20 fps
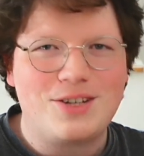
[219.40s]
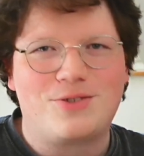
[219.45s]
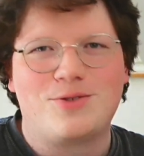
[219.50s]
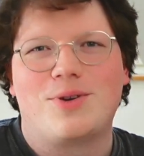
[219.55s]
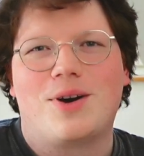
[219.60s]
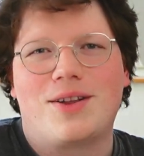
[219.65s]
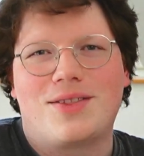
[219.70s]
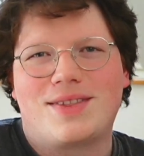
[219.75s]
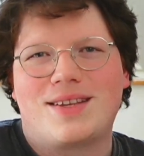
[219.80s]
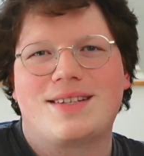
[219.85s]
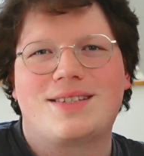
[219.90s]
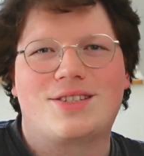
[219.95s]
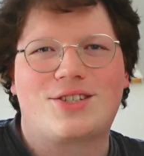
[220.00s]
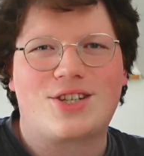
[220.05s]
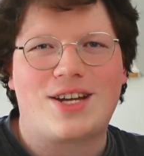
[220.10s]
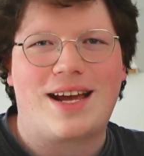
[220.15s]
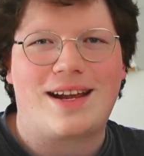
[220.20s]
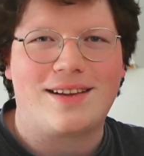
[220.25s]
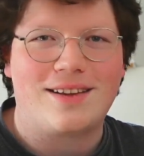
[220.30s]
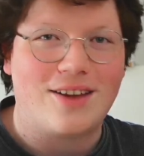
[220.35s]
do on this
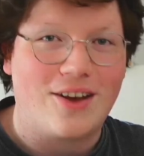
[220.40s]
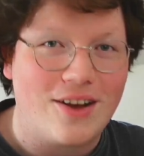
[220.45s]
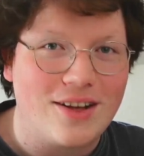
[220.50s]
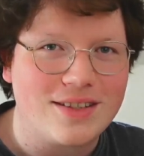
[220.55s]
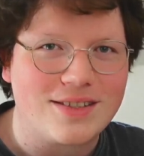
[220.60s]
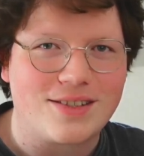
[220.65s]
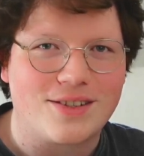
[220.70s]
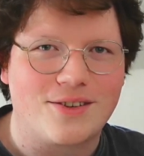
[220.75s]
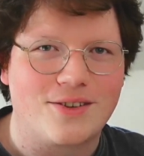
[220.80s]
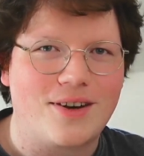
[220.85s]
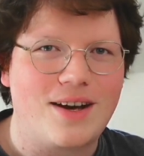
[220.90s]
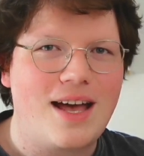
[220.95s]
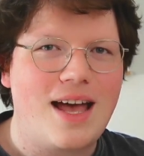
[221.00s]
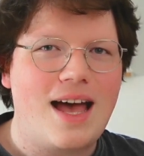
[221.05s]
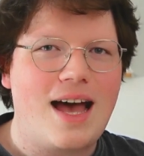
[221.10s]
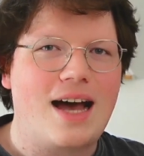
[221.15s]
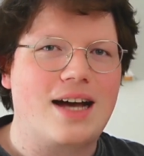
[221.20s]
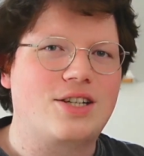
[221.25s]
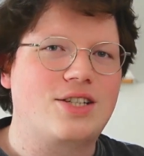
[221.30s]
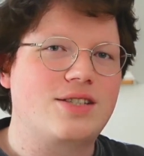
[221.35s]
channel also.
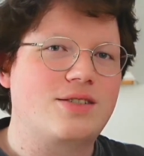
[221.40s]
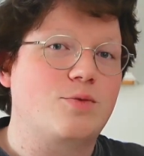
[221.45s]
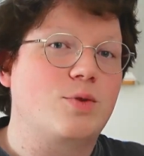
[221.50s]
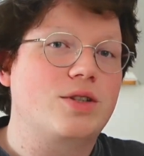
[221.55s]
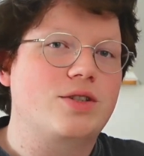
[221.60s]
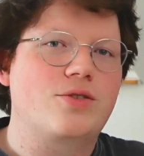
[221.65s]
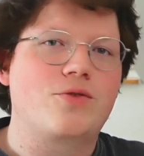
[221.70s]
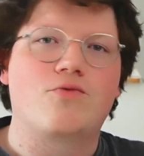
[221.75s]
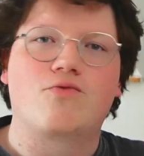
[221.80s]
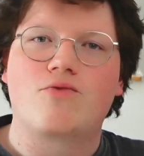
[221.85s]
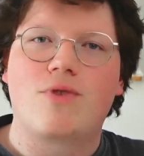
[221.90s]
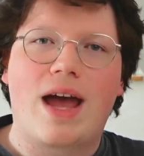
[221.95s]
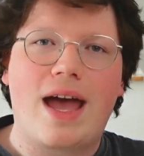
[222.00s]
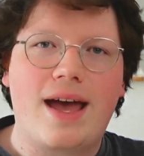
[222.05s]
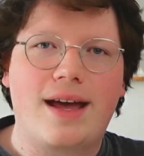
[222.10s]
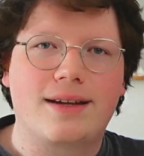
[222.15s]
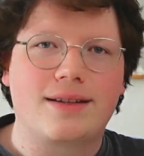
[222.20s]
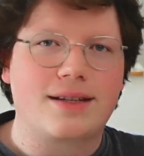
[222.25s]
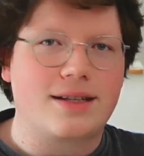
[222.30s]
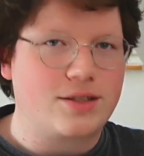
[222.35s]
I just want to
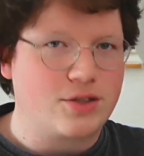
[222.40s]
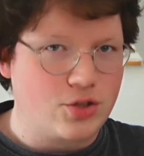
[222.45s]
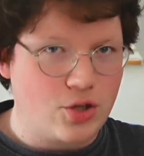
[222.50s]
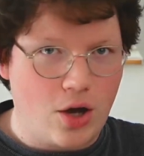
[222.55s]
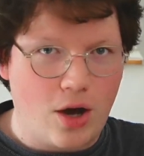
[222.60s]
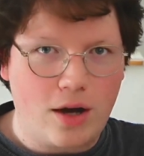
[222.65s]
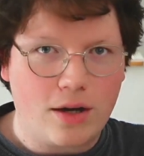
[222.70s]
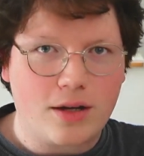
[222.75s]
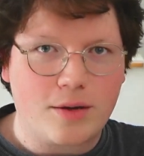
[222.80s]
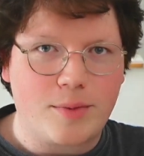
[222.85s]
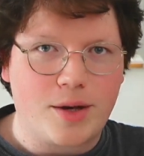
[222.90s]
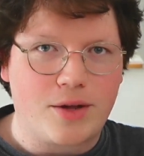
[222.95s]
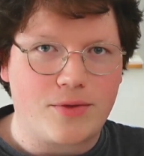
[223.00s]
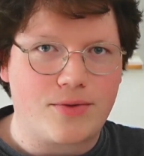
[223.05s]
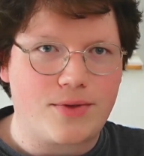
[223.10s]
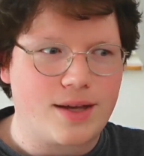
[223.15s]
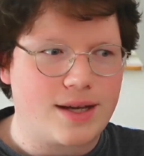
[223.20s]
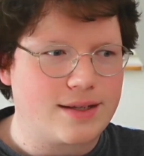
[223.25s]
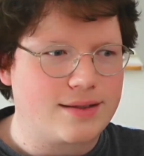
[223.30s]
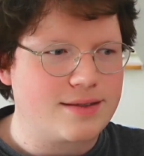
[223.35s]
rant and talk
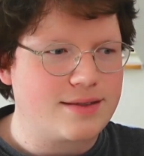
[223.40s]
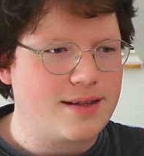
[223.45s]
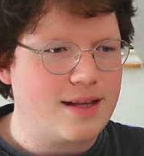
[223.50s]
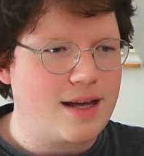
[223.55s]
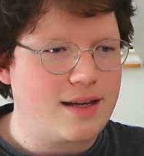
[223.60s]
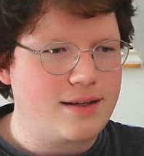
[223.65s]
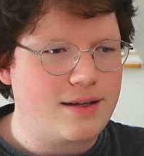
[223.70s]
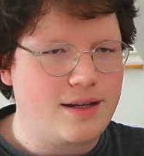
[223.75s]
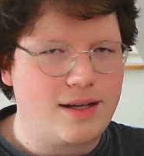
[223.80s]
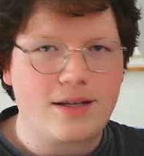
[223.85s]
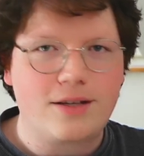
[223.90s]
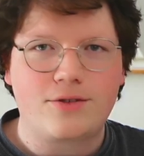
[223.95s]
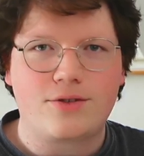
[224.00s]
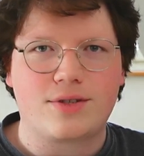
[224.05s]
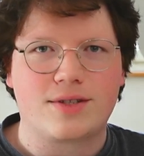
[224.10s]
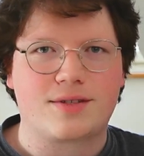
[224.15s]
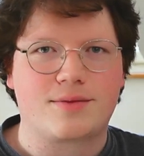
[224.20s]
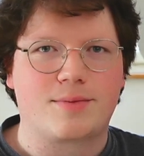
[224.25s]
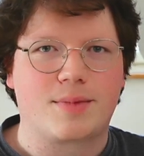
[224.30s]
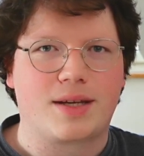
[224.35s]
about things that
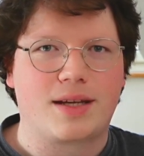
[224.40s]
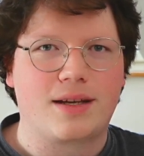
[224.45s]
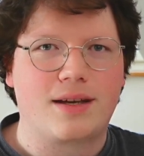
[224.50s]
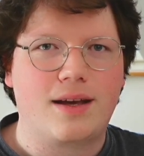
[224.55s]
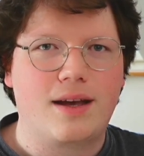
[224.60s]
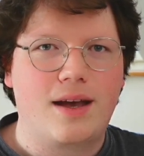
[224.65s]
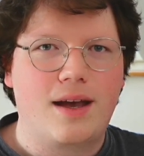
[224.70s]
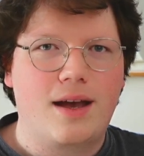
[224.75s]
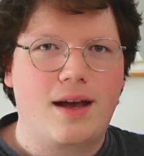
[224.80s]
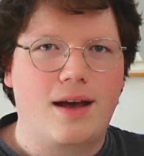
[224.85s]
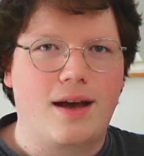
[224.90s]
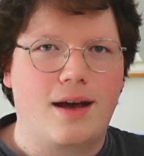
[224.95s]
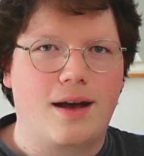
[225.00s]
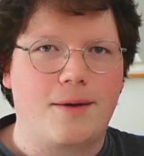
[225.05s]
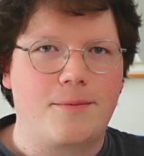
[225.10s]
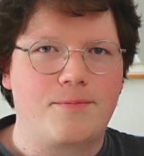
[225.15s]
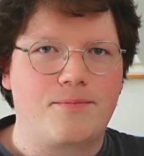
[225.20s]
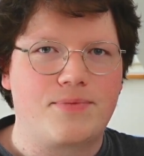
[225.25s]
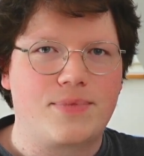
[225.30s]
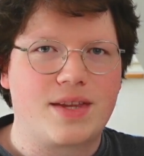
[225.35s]
interest me.
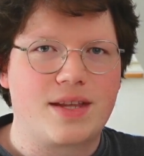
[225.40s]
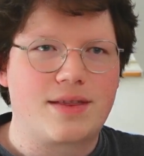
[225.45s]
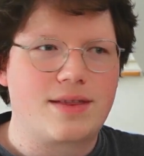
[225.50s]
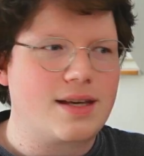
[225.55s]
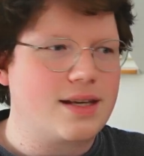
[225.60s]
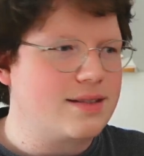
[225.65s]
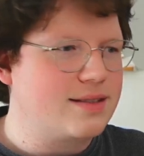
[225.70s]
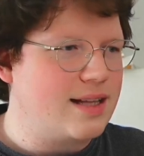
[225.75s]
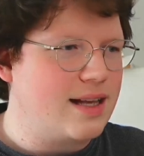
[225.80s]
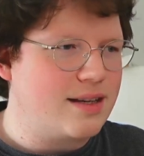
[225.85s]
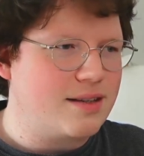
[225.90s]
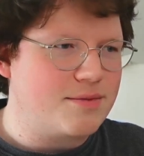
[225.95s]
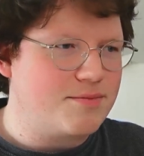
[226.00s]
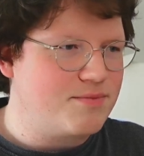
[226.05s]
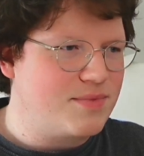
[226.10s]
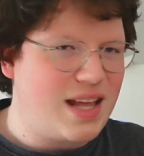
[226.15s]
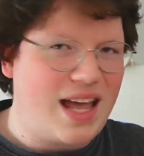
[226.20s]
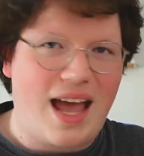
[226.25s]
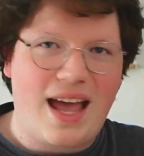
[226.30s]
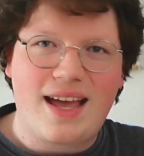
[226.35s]
Um, things like
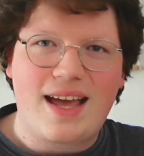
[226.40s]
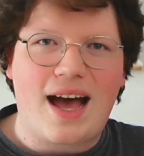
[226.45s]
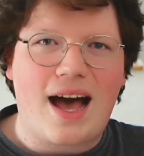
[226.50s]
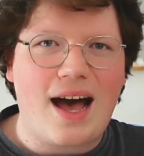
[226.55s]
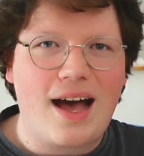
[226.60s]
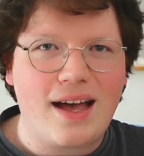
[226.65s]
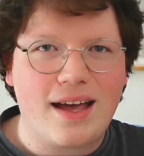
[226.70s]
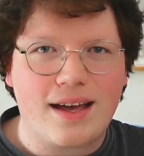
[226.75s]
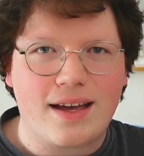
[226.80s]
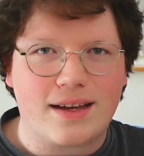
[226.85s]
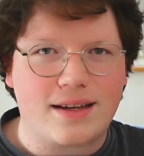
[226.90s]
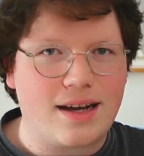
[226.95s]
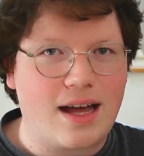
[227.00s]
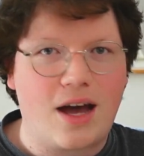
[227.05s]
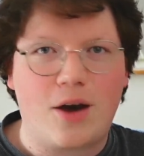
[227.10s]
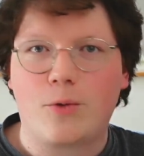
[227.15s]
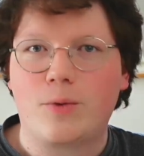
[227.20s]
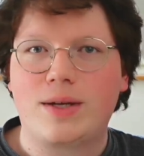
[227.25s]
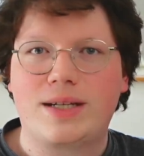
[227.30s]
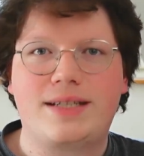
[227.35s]
AI and
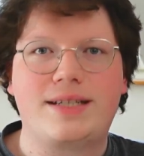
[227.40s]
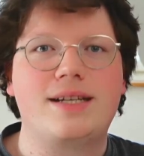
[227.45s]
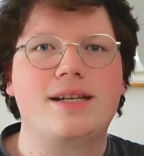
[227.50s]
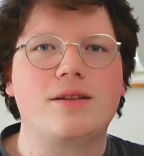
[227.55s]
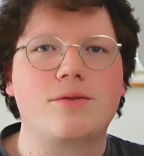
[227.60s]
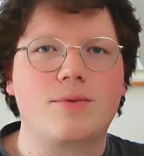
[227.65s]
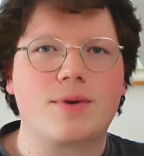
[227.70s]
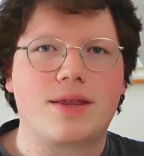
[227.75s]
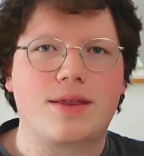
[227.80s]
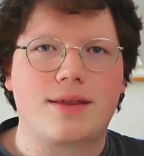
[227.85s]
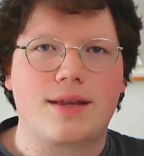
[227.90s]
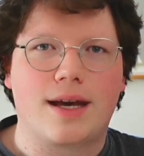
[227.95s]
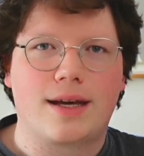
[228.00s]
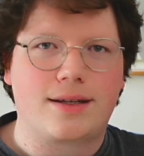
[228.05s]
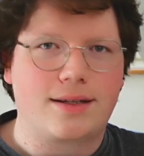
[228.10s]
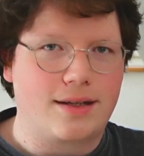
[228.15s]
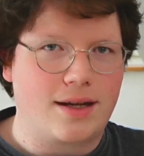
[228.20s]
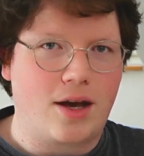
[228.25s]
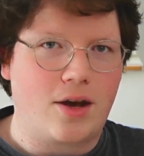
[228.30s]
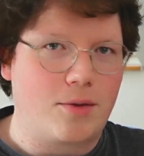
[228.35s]
how we deal with that
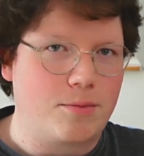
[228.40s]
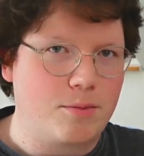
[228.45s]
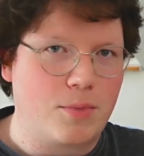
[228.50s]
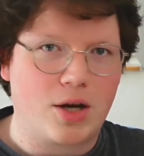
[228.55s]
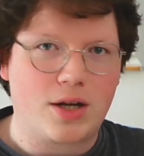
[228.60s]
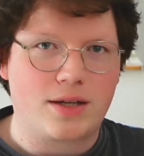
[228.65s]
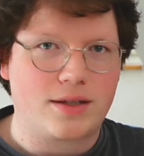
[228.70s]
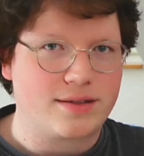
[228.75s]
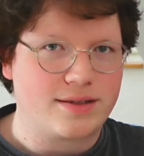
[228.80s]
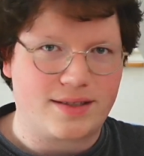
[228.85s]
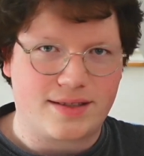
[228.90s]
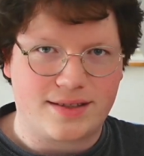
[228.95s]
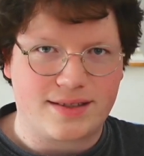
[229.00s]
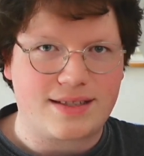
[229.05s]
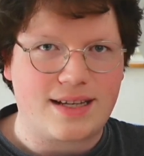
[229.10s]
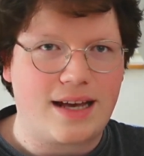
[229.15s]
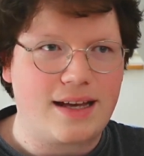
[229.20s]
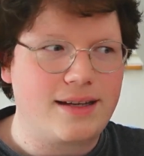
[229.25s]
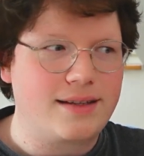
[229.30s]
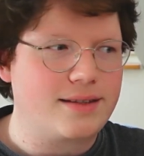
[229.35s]
in our modern
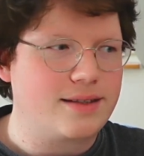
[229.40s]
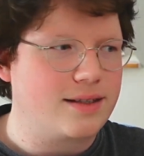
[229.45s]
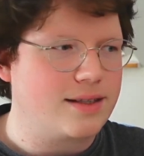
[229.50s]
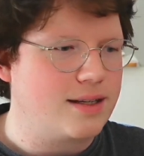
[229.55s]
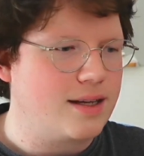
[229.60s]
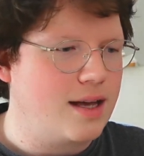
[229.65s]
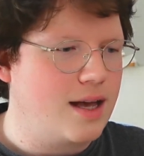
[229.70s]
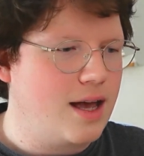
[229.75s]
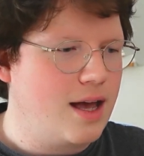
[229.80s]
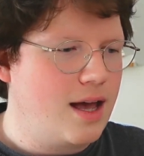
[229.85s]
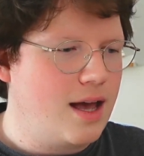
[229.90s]
society.